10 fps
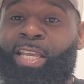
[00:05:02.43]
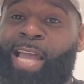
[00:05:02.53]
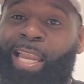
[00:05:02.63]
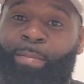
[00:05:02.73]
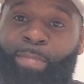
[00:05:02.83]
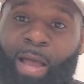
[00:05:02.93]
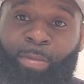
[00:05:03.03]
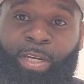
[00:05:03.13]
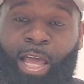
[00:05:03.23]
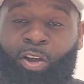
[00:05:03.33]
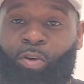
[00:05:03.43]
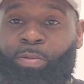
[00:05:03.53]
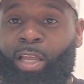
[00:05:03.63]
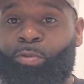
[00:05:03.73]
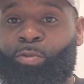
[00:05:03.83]
Alabama not gonna
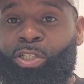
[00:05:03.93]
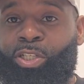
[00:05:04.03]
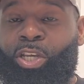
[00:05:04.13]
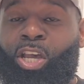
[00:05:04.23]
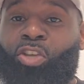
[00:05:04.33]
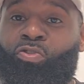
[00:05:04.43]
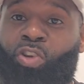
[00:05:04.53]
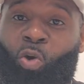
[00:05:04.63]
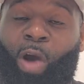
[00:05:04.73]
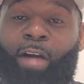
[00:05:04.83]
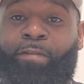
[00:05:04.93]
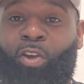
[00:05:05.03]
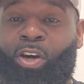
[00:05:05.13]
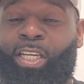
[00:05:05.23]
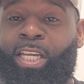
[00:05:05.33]
play with you. You know how
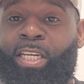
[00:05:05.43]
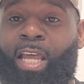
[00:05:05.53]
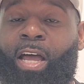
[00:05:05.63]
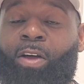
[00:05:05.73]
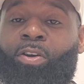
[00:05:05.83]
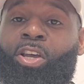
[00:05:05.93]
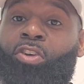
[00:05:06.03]
Florida get down.